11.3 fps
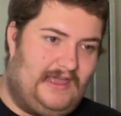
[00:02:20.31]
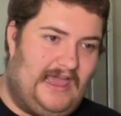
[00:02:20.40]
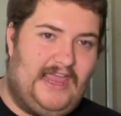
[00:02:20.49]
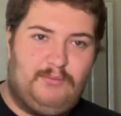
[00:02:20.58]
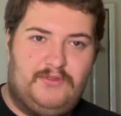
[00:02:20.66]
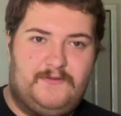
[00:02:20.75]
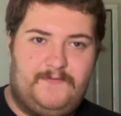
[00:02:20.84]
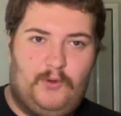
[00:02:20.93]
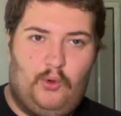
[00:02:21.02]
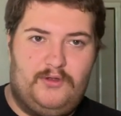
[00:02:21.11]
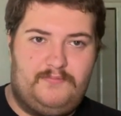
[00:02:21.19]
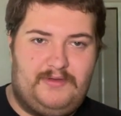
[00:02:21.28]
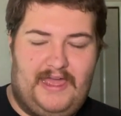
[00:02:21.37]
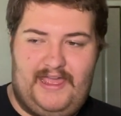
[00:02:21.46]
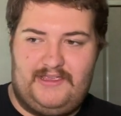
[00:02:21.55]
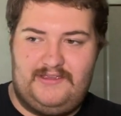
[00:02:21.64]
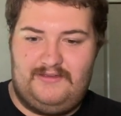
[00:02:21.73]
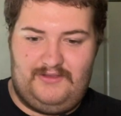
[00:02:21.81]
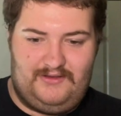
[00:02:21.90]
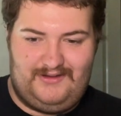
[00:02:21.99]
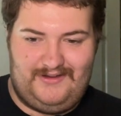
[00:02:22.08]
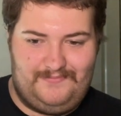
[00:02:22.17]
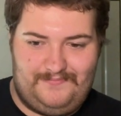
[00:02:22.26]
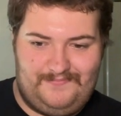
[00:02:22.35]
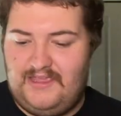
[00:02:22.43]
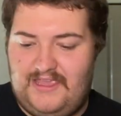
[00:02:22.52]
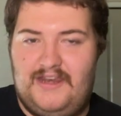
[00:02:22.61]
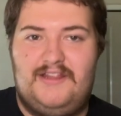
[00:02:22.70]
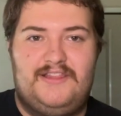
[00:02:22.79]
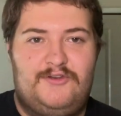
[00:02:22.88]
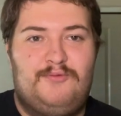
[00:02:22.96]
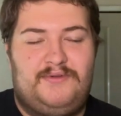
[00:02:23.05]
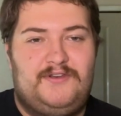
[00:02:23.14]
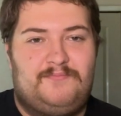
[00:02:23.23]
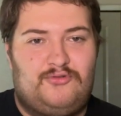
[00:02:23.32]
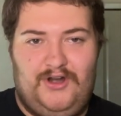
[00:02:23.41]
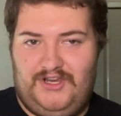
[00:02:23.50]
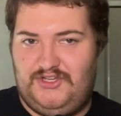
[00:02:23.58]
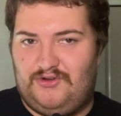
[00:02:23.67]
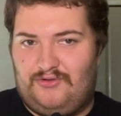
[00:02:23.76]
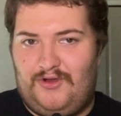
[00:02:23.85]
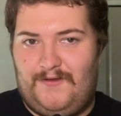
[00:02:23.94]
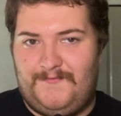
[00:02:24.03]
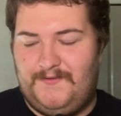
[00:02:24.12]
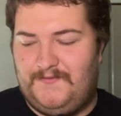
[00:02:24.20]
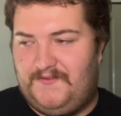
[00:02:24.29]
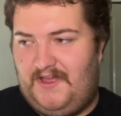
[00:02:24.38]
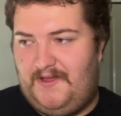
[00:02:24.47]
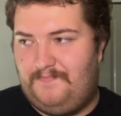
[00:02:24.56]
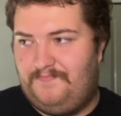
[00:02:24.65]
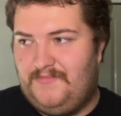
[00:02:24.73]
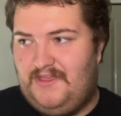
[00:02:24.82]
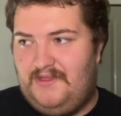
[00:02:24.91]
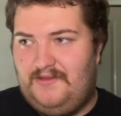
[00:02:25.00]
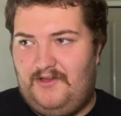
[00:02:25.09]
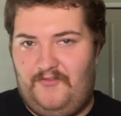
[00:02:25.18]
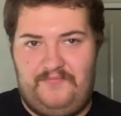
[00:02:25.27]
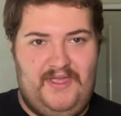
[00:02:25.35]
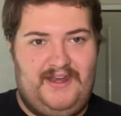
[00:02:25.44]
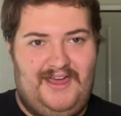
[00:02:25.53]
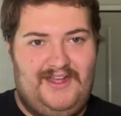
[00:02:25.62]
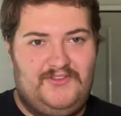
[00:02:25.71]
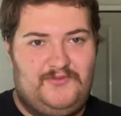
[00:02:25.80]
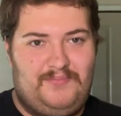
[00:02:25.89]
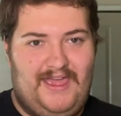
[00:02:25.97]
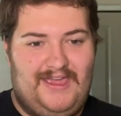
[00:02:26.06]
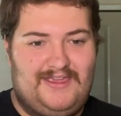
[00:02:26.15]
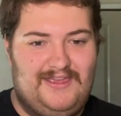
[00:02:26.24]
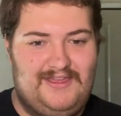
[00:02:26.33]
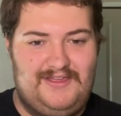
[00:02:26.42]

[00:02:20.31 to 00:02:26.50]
aid with the forward pack, you know, get a little bit of pressure off of Ben Hunt's back.